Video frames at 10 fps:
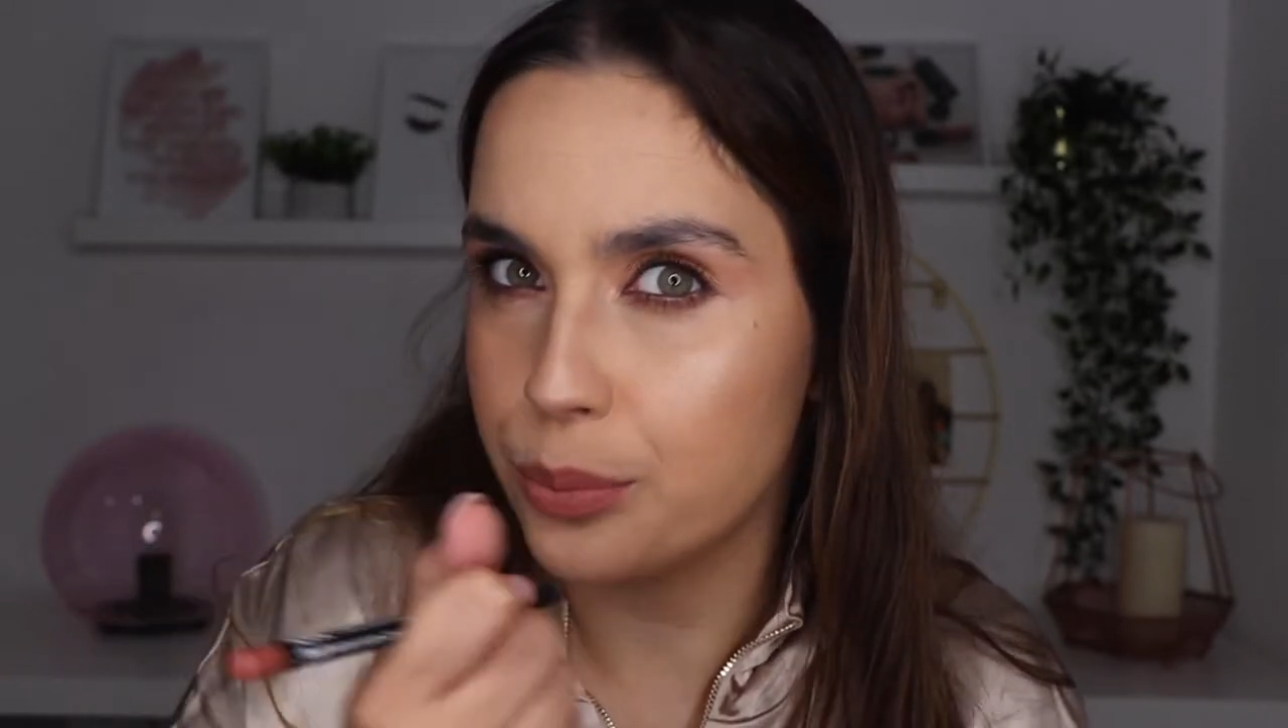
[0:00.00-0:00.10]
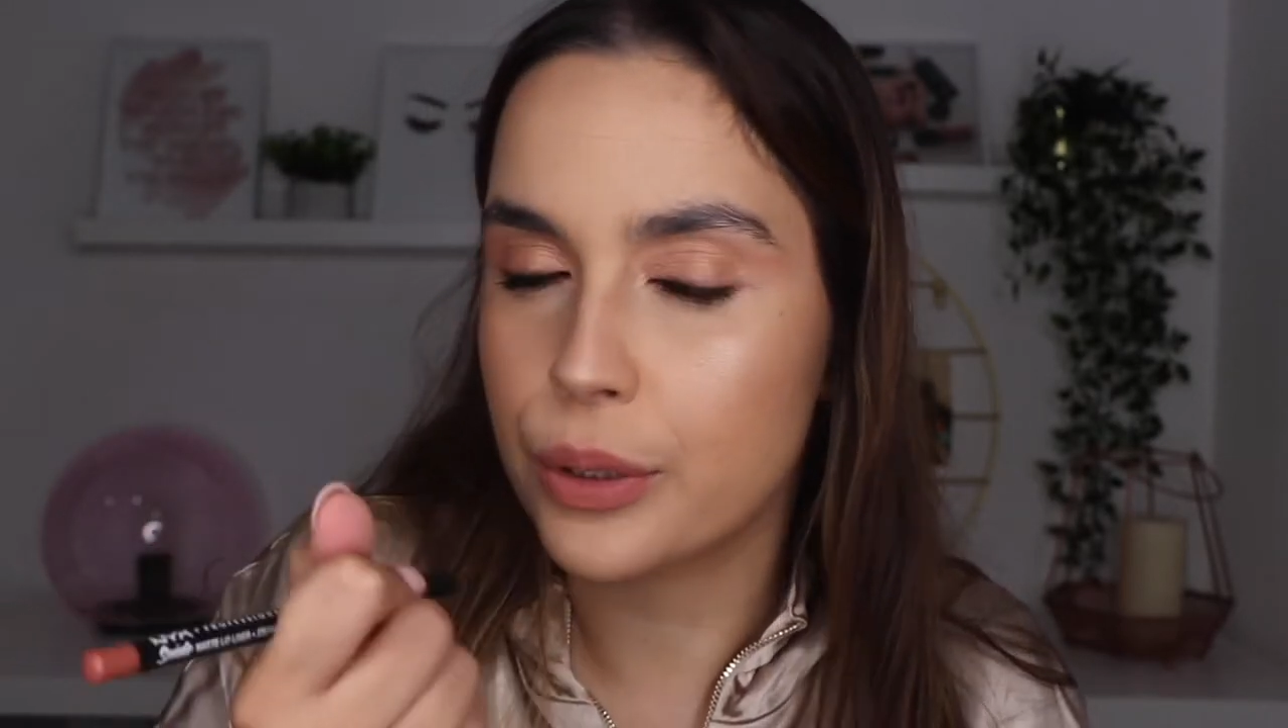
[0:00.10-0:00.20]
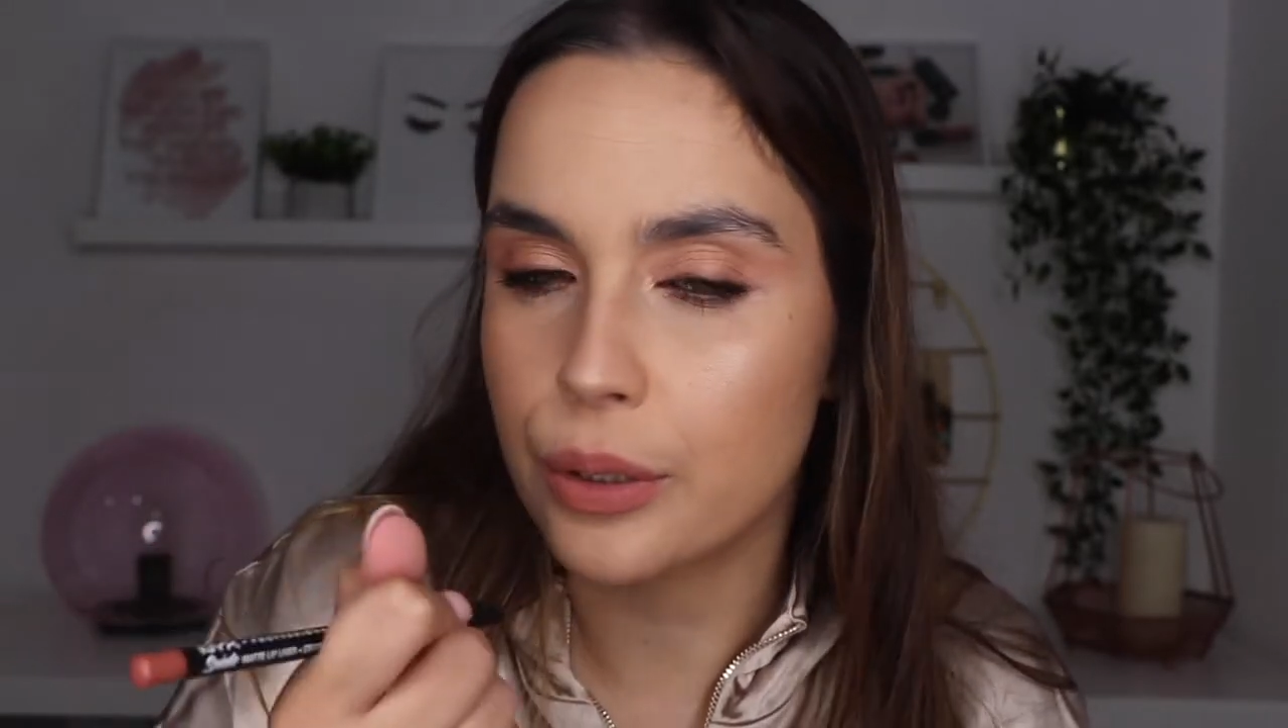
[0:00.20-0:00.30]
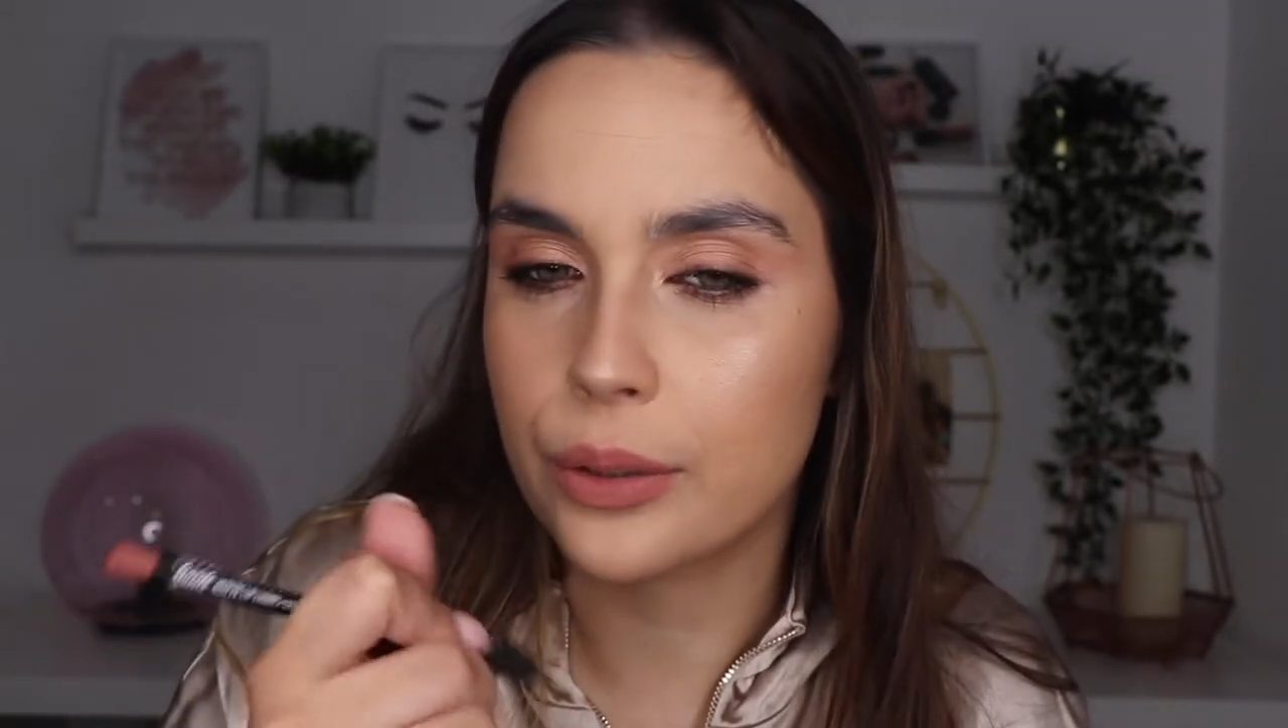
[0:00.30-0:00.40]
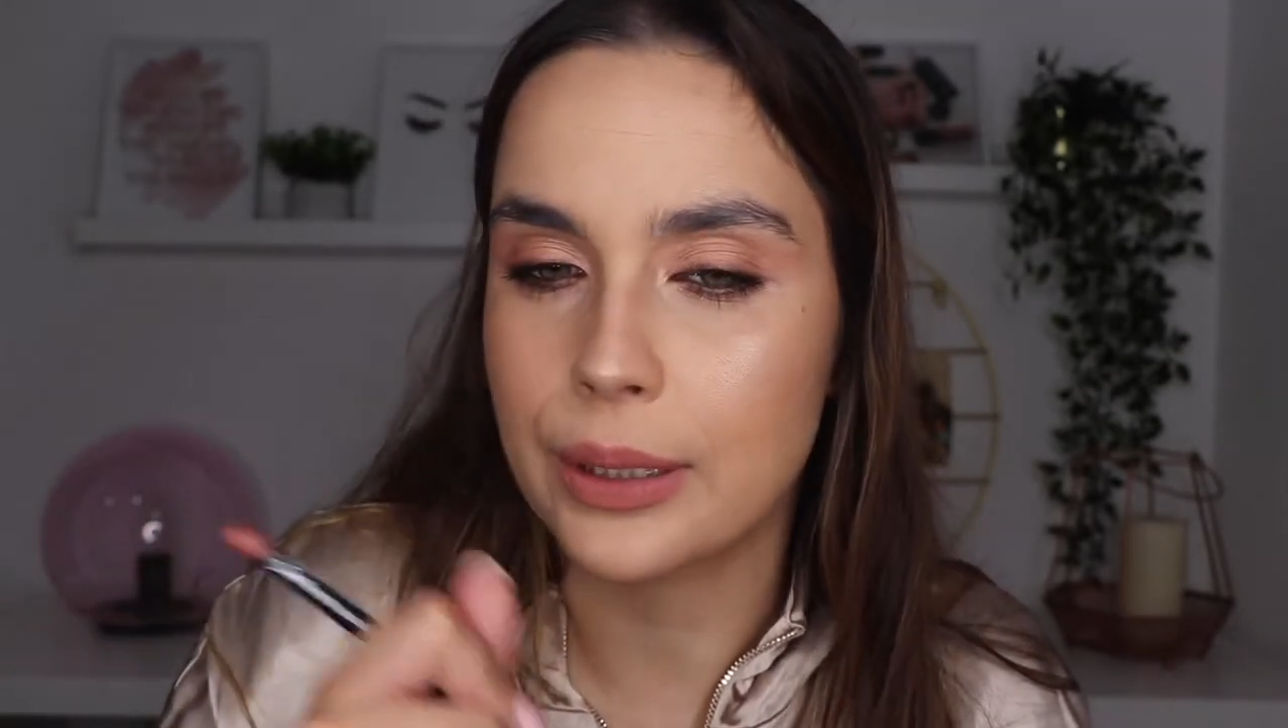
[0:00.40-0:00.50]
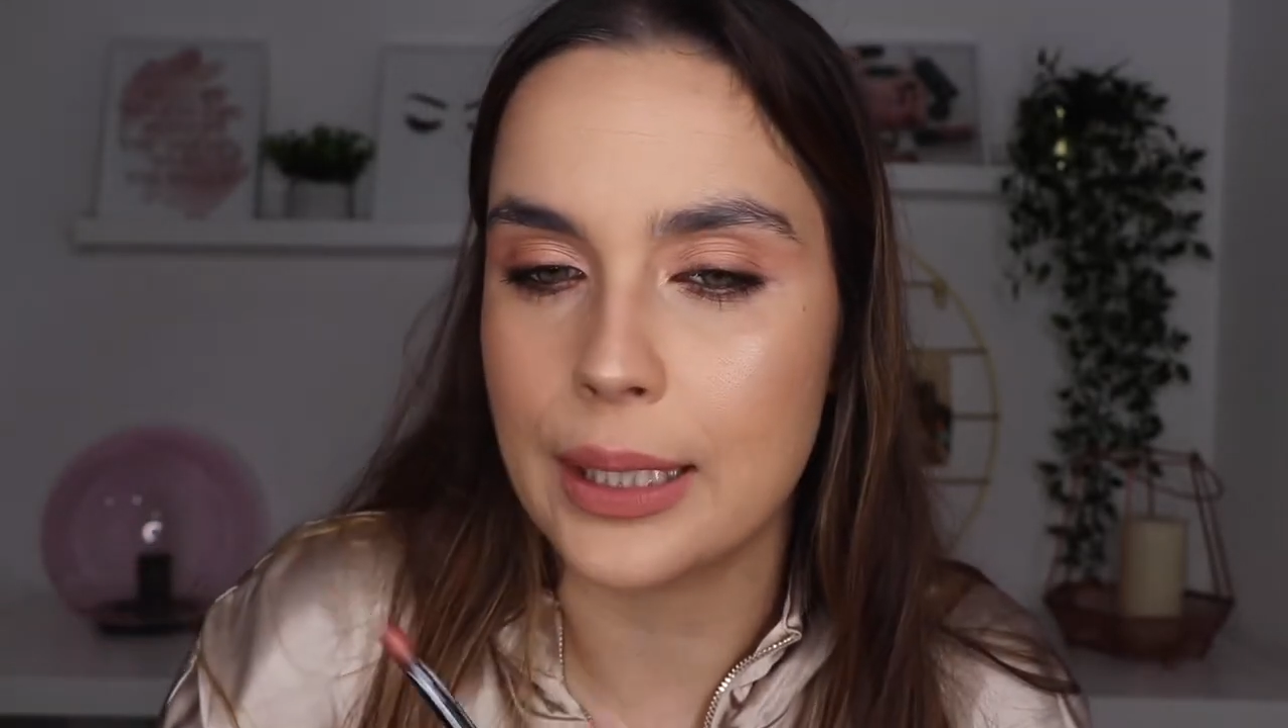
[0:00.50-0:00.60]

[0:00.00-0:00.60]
put it on the